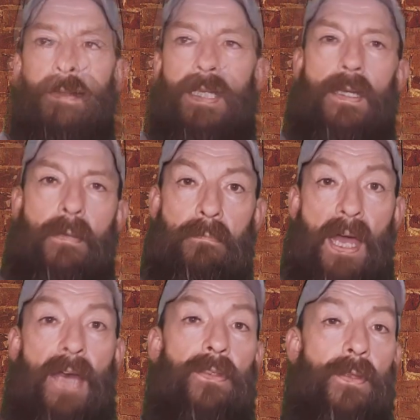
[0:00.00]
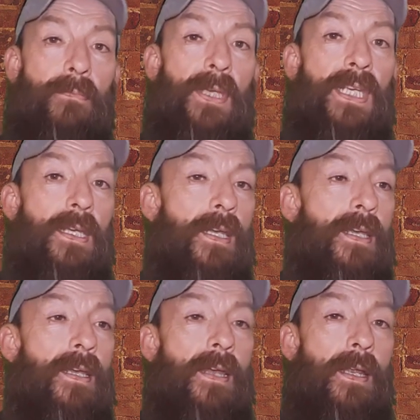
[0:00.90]
The empath in me,
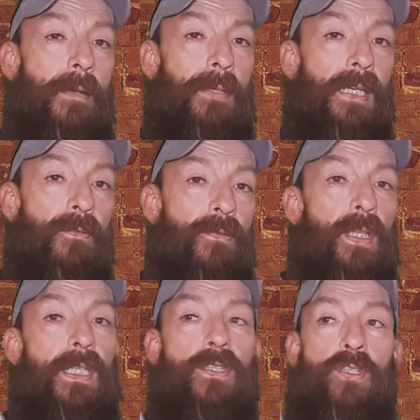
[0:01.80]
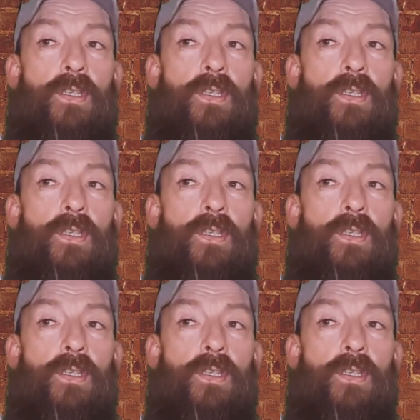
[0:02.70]
and I'm getting feelings